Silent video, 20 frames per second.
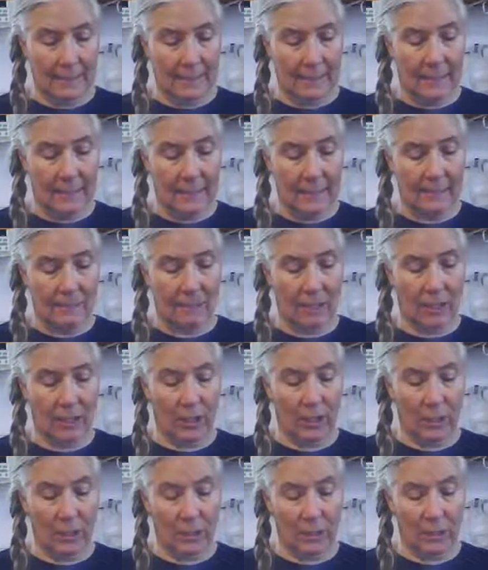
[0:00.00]
"That's
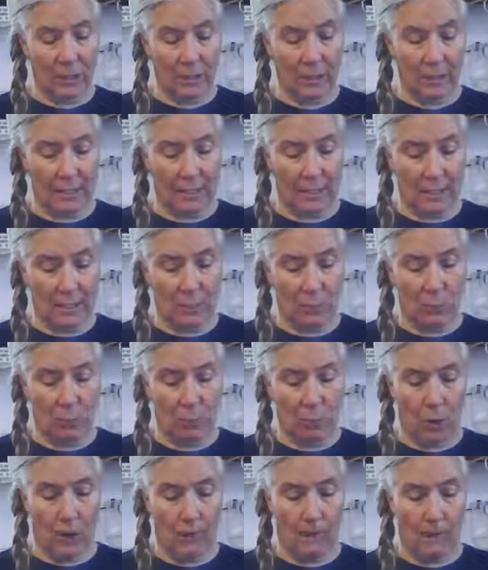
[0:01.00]
very interesting that you
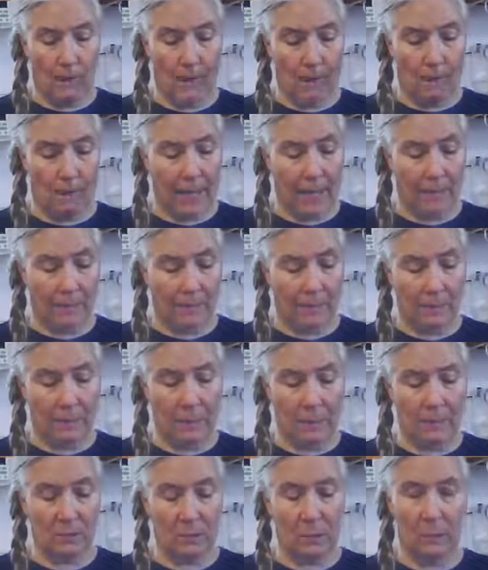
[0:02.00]
brought that back from
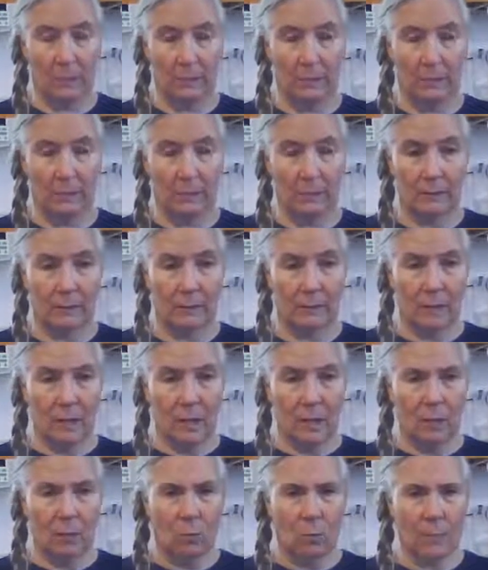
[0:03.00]
Israel."
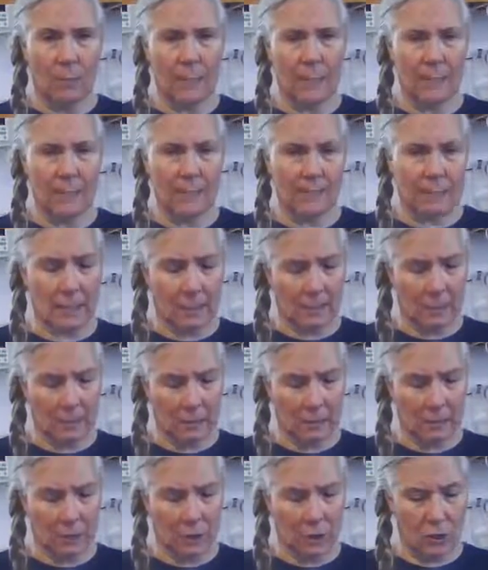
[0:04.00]
"What is it?"
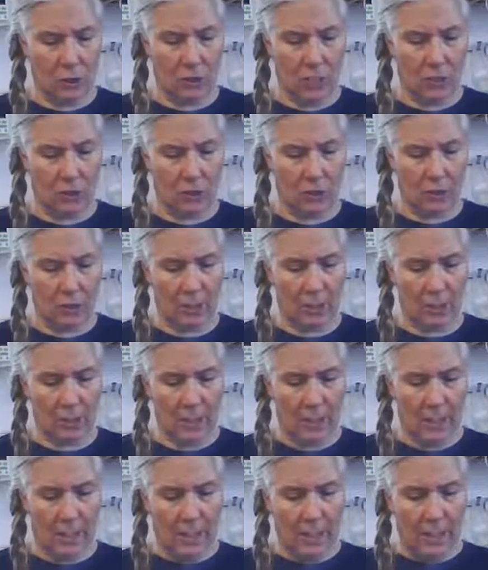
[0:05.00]
She touched it,
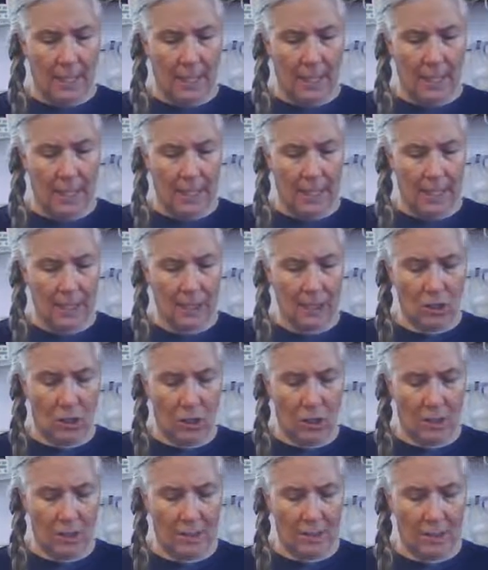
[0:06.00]
and I
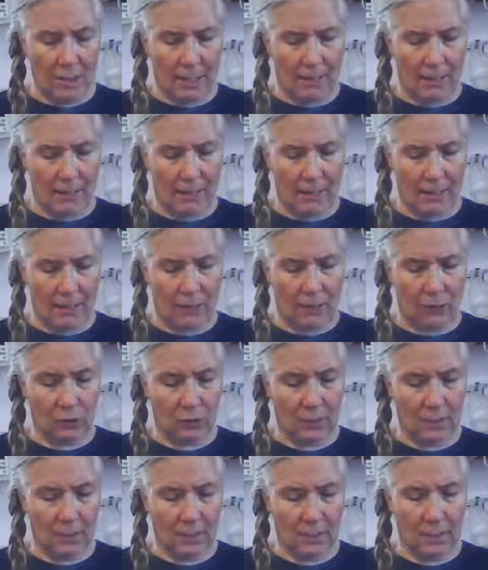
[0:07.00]
saw some
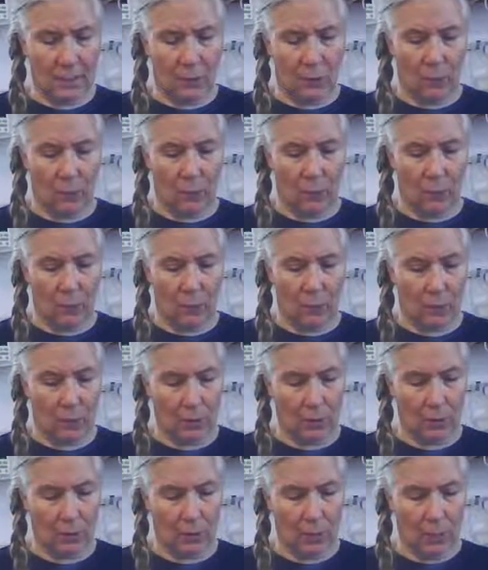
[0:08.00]
electricity go through
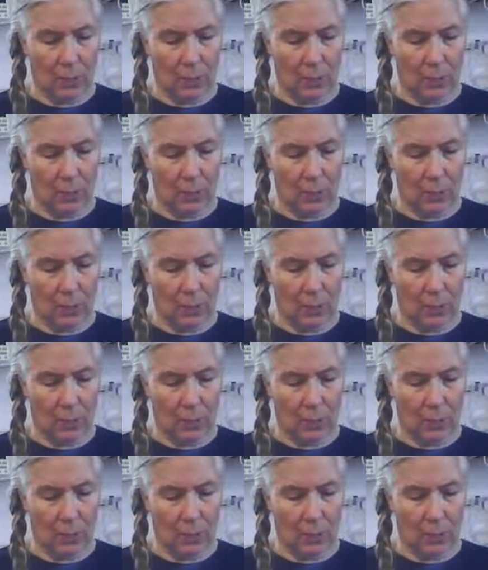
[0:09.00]
her.